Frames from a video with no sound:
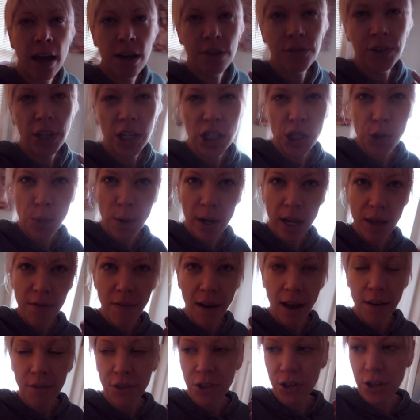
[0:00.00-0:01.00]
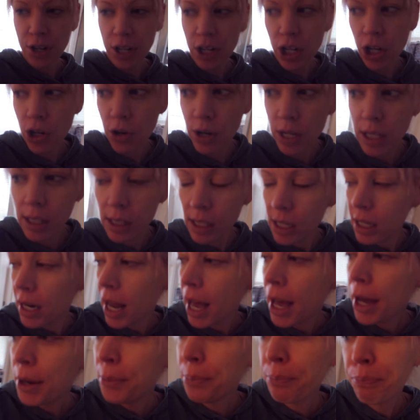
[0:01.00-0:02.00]
of like 25, 30 degrees
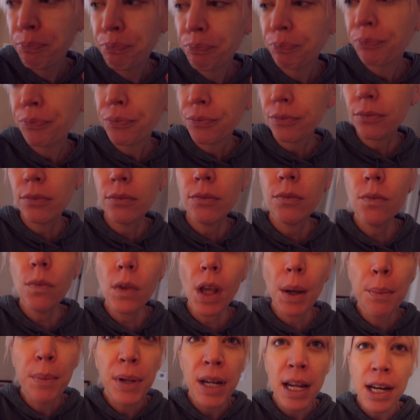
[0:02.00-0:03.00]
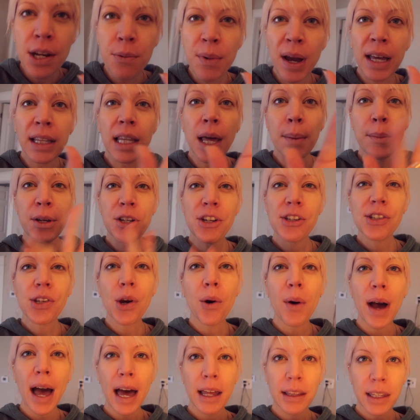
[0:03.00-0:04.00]
today. But anyway, let me just
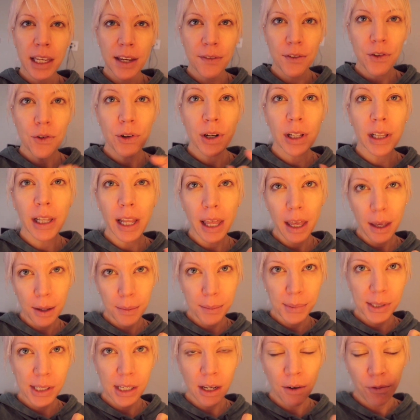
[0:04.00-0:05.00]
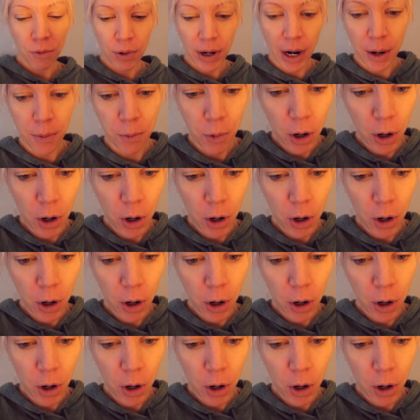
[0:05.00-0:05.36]
go ahead and give you a glimpse of what I'm